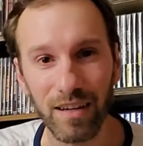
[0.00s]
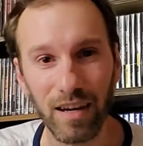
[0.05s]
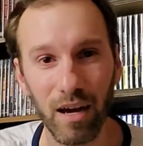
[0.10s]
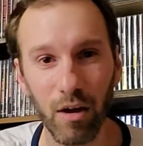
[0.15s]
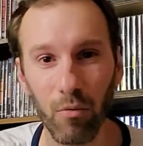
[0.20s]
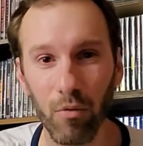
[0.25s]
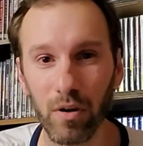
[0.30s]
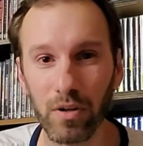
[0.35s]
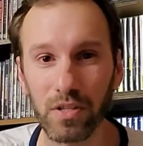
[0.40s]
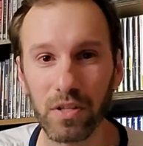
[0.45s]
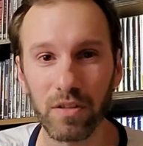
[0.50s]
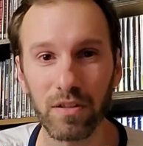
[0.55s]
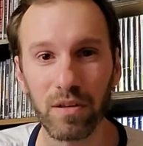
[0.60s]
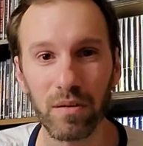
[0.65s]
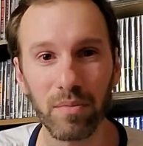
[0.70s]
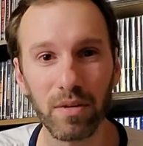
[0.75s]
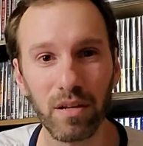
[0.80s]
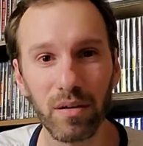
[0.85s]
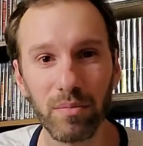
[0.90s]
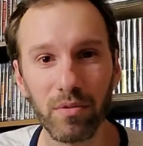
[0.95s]
I watched the
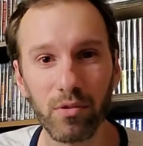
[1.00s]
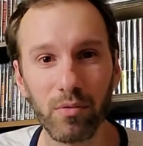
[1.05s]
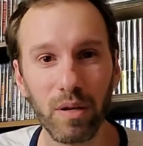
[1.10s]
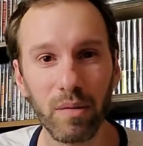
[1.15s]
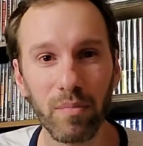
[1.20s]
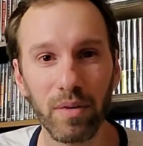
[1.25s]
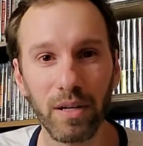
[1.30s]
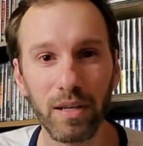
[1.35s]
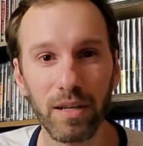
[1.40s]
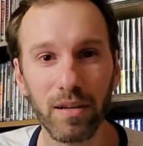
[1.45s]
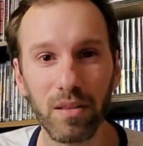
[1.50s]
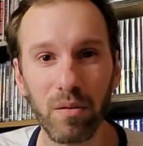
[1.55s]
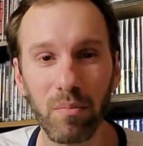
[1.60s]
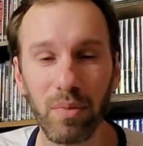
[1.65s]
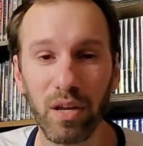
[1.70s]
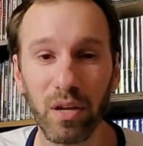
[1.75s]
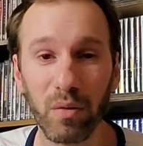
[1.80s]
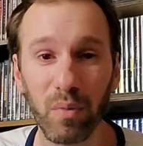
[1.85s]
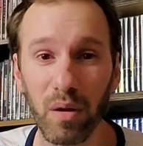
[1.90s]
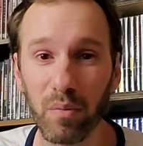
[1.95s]
WWE Money in the
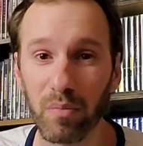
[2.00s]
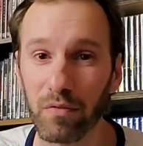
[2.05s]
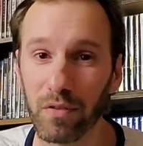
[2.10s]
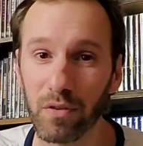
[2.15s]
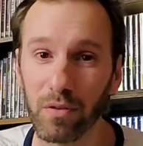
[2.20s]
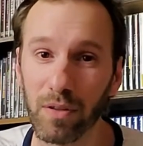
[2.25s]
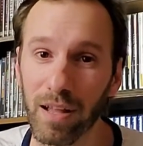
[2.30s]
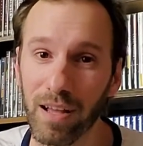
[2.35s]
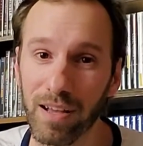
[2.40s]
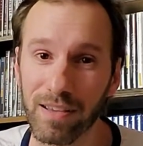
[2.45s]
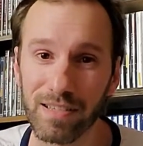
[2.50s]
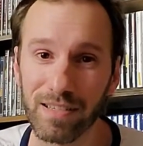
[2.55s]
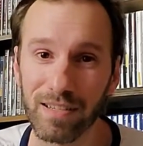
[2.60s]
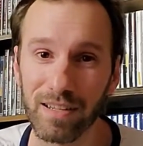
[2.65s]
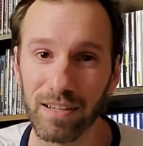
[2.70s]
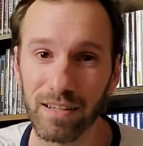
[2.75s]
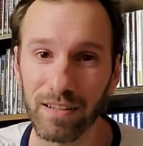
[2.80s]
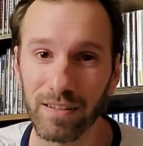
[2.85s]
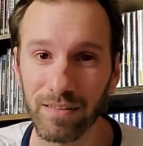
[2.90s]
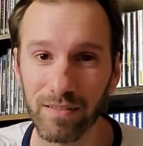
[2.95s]
Bank pay per view last
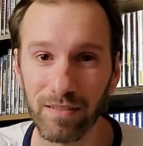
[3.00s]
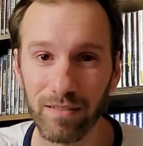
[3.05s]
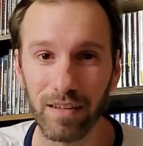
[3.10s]
night.